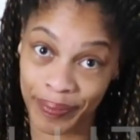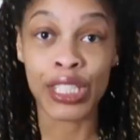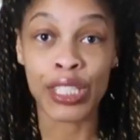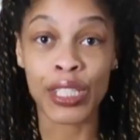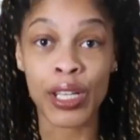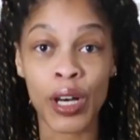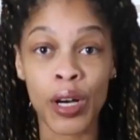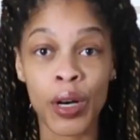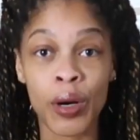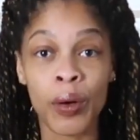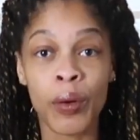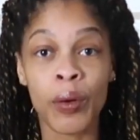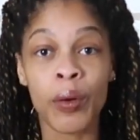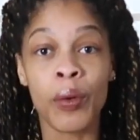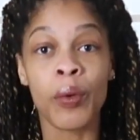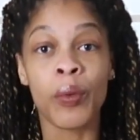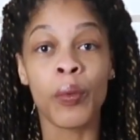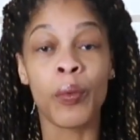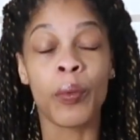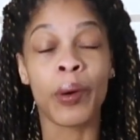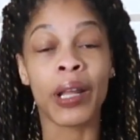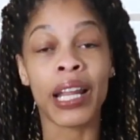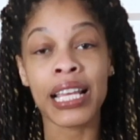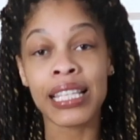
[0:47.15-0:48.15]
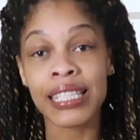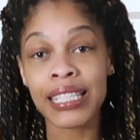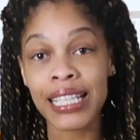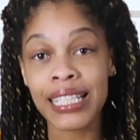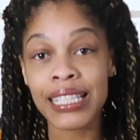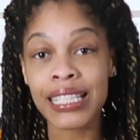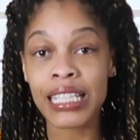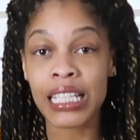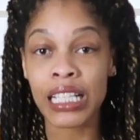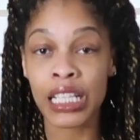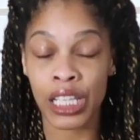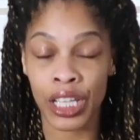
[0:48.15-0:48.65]
So when I say
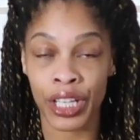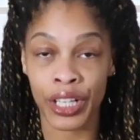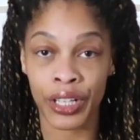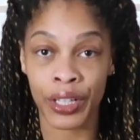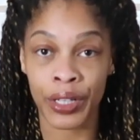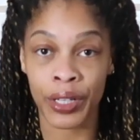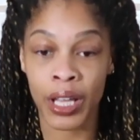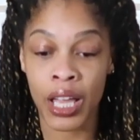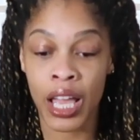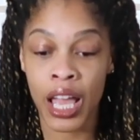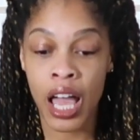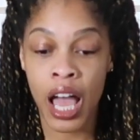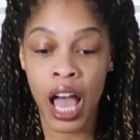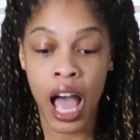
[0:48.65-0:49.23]
declutter,